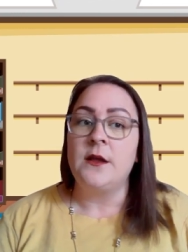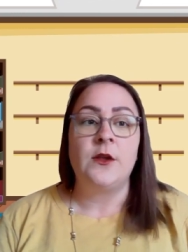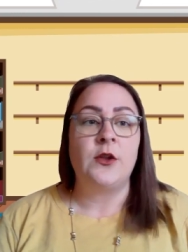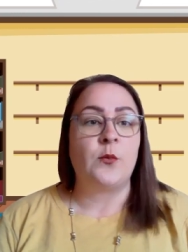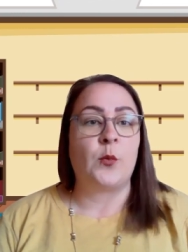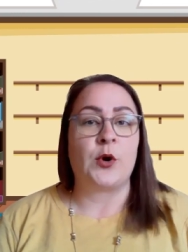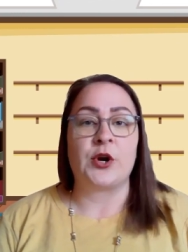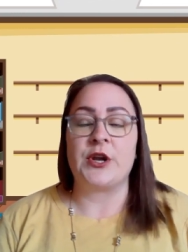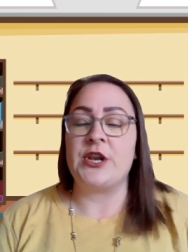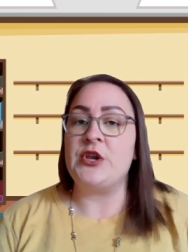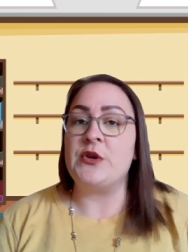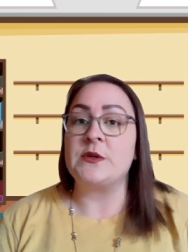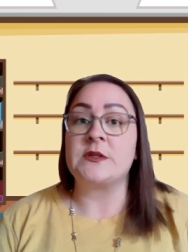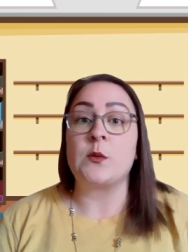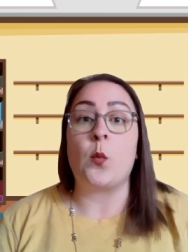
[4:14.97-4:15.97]
We're going to
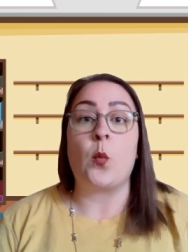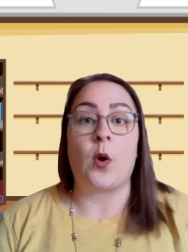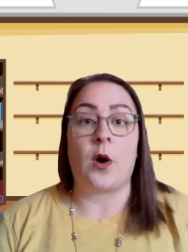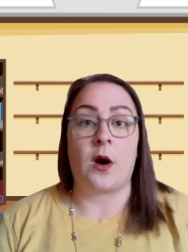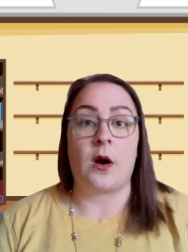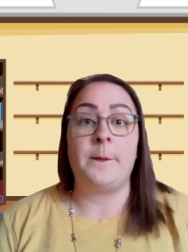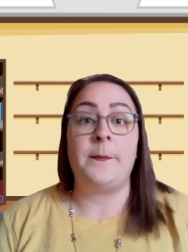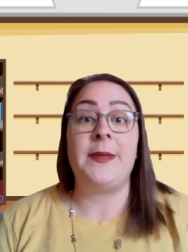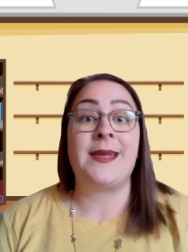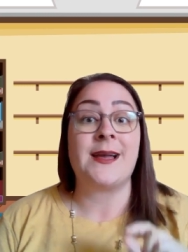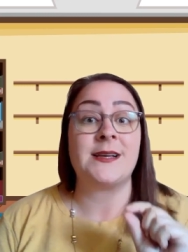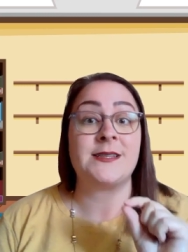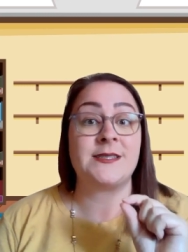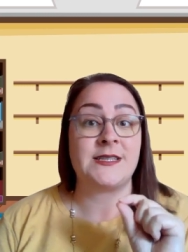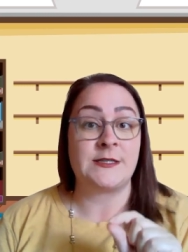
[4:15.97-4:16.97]
use were
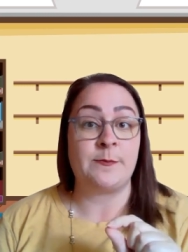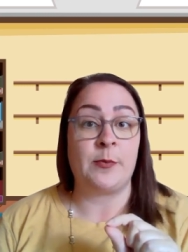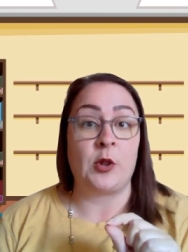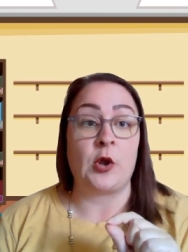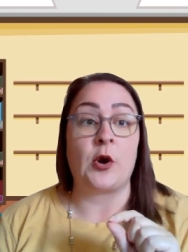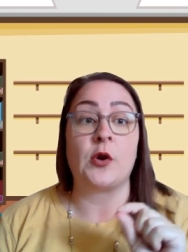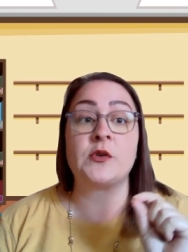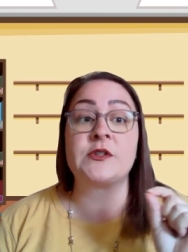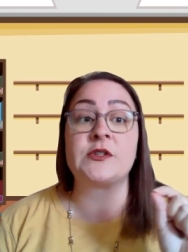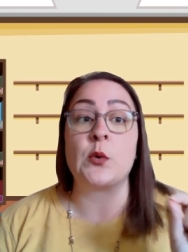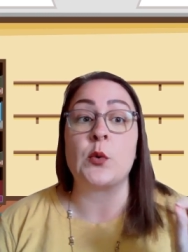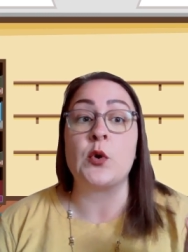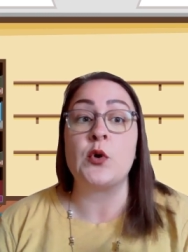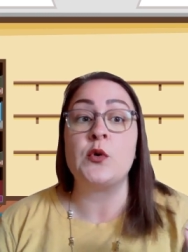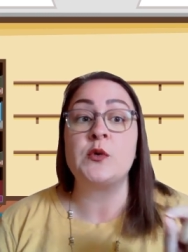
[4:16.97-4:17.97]
because it's plural. So
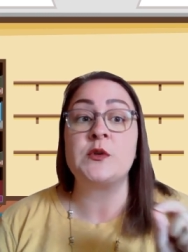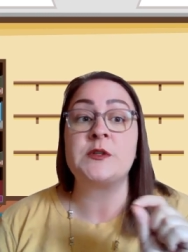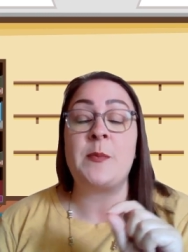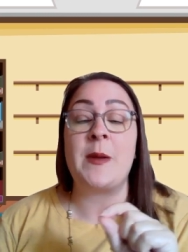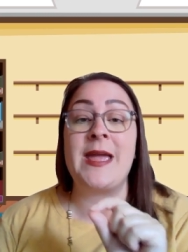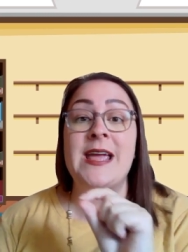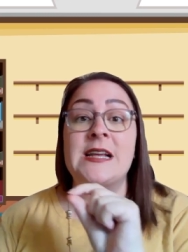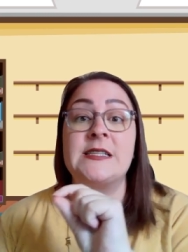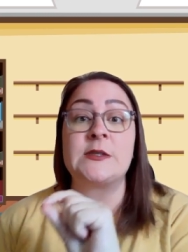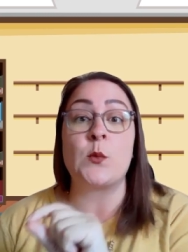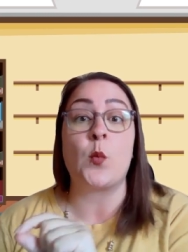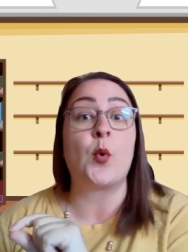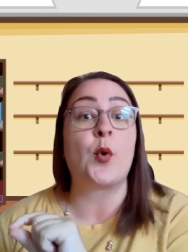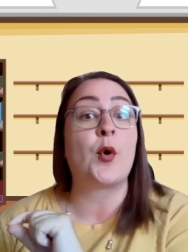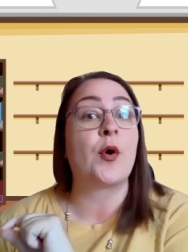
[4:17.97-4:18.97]
whose pants
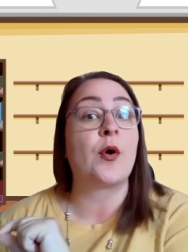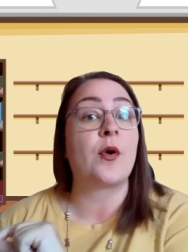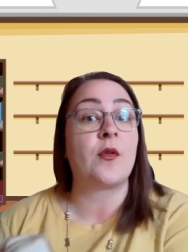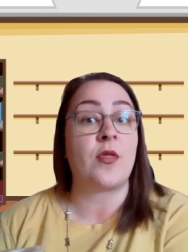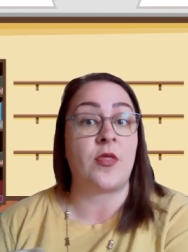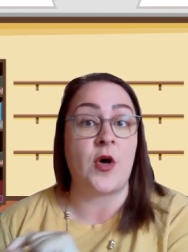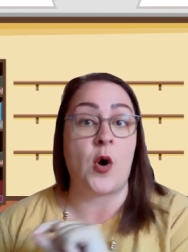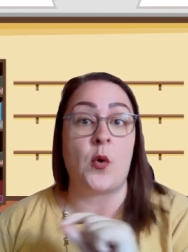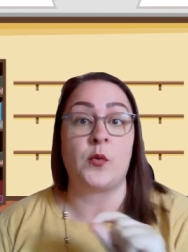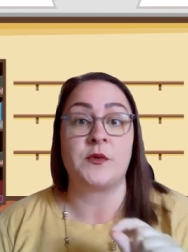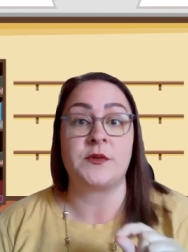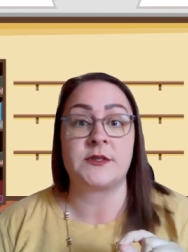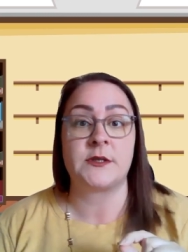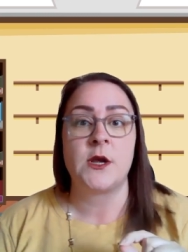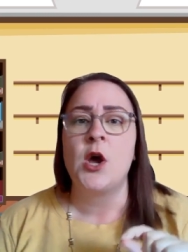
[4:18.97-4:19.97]
were
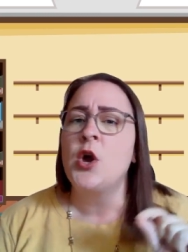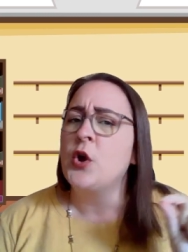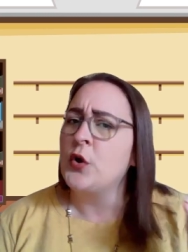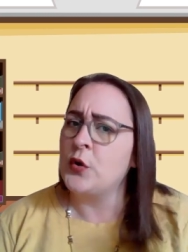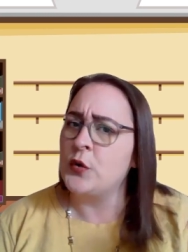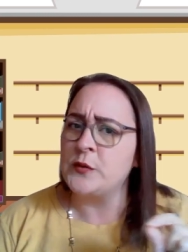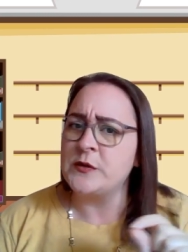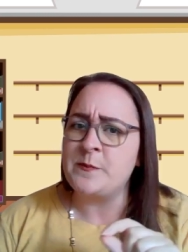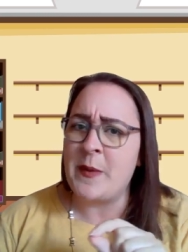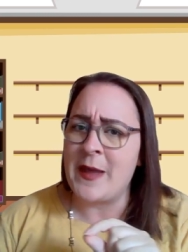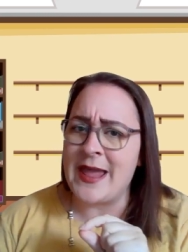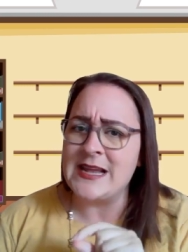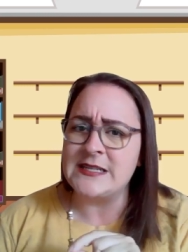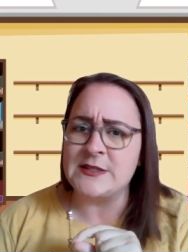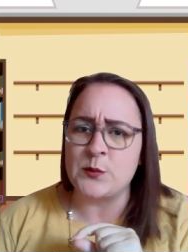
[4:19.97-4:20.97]
those? Whose
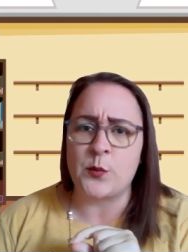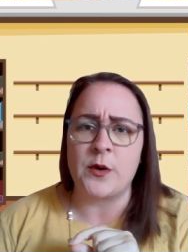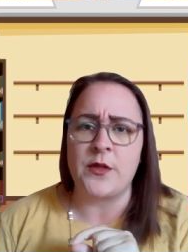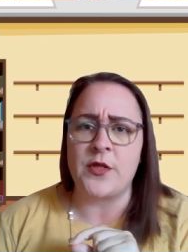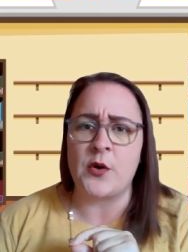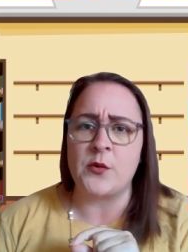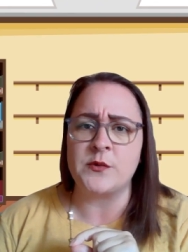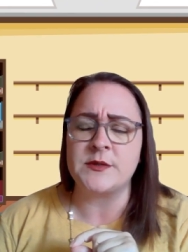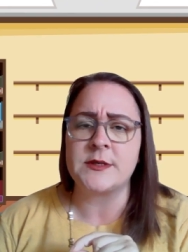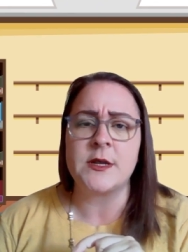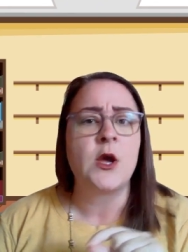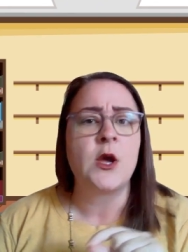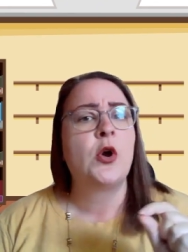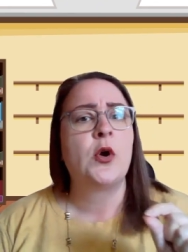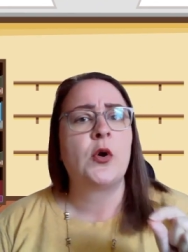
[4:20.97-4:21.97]
pants were those?
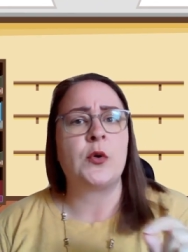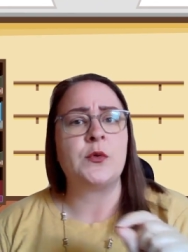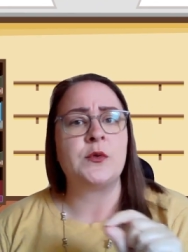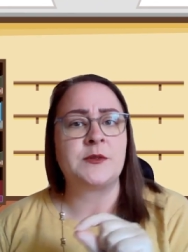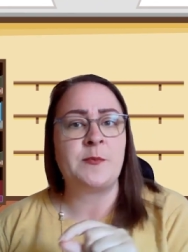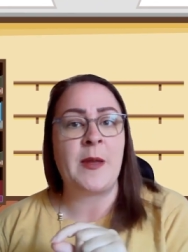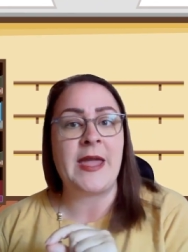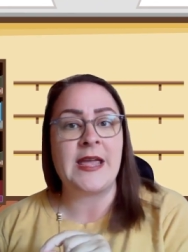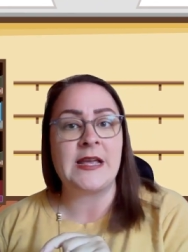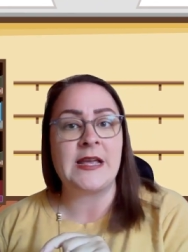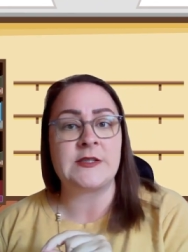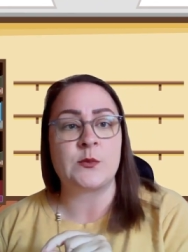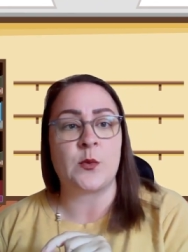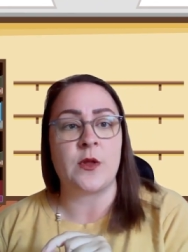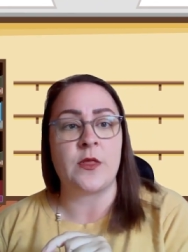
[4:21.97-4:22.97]
Whose
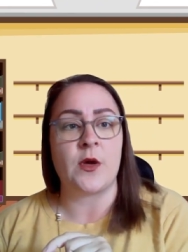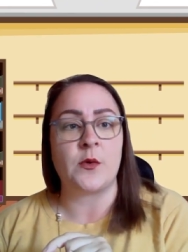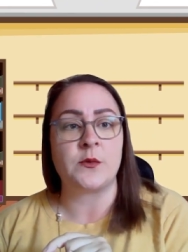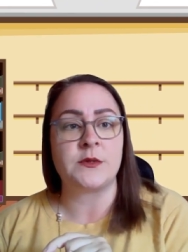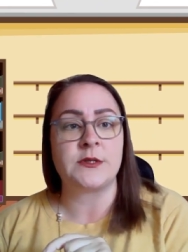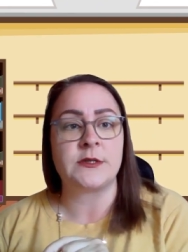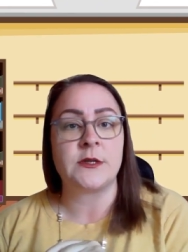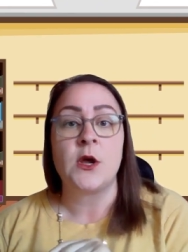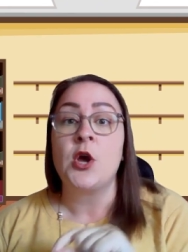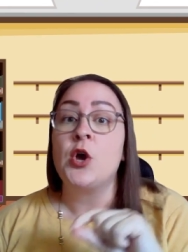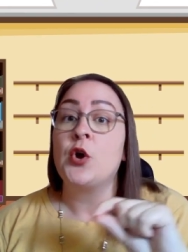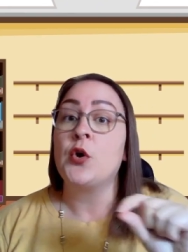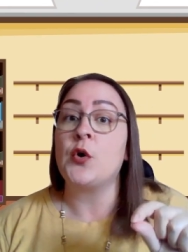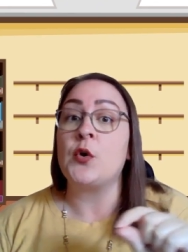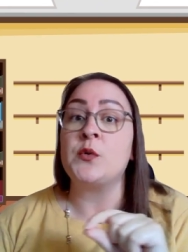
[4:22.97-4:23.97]
pants were those?
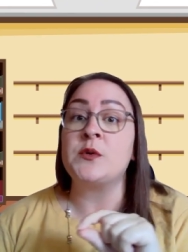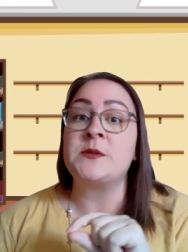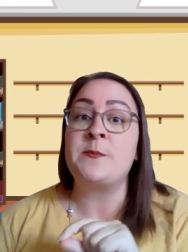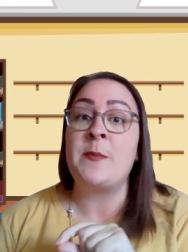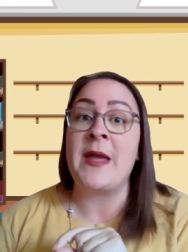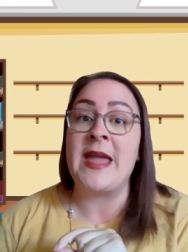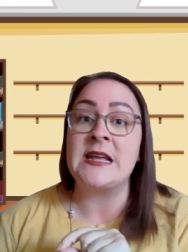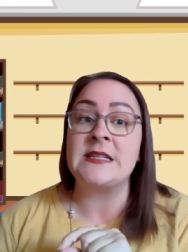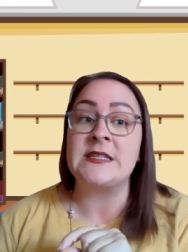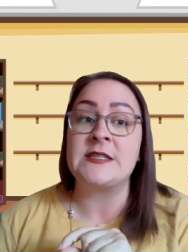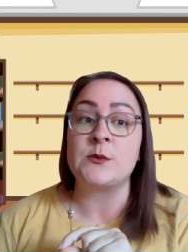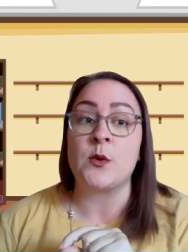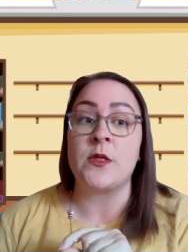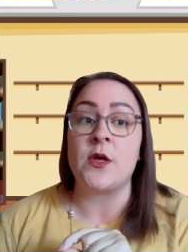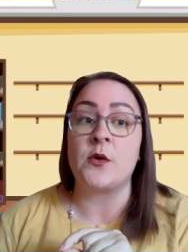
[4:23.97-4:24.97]
Whose pants
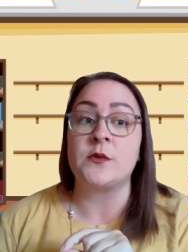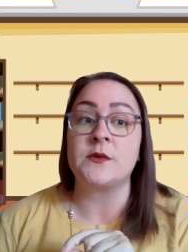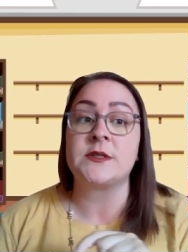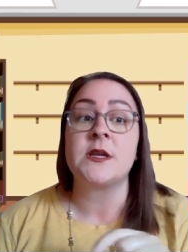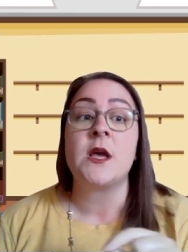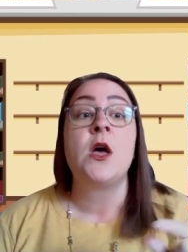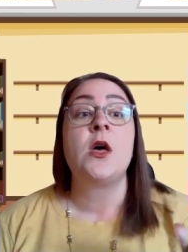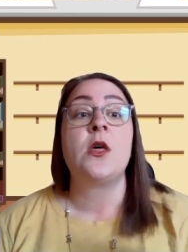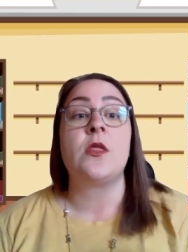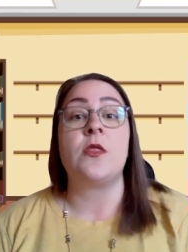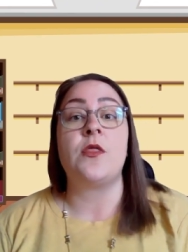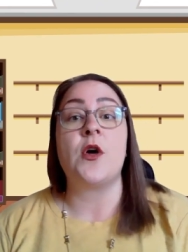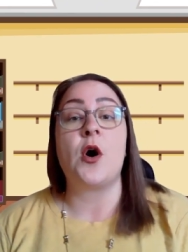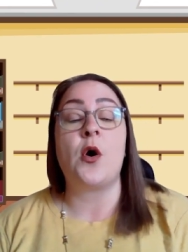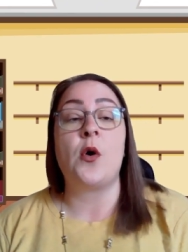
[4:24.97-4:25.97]
were those?
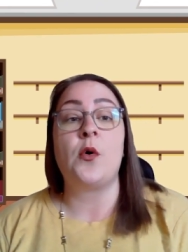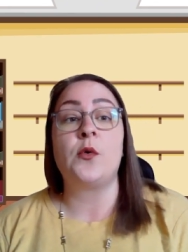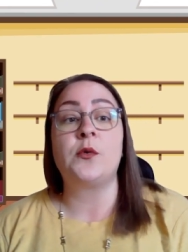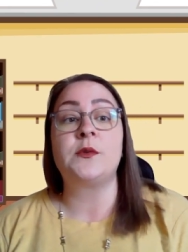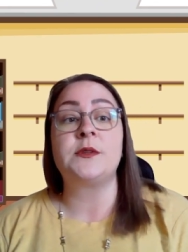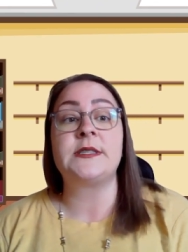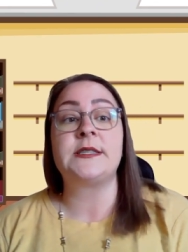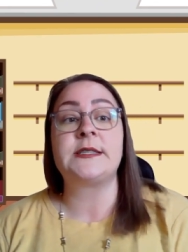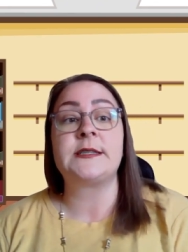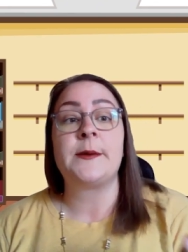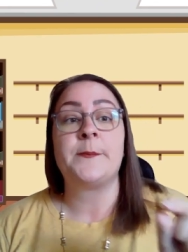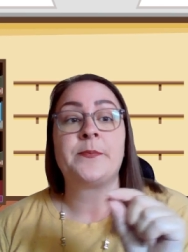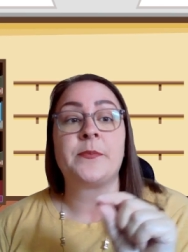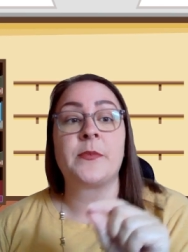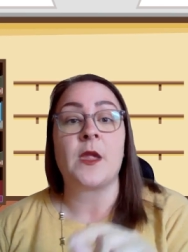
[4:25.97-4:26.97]
Those,
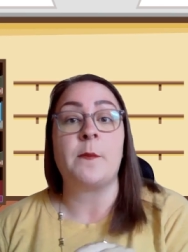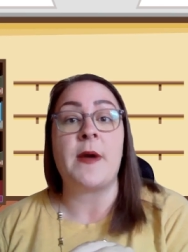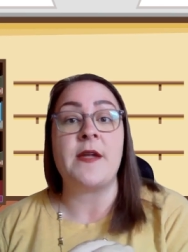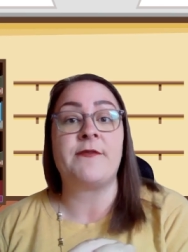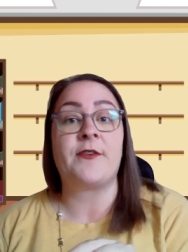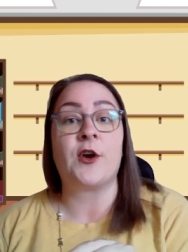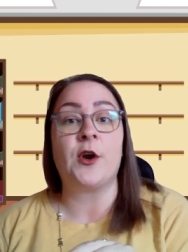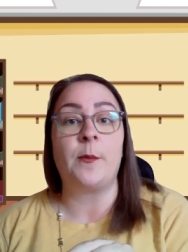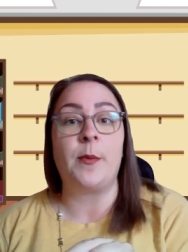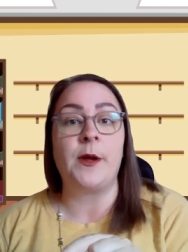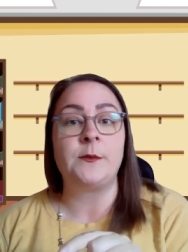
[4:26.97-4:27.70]
my verb,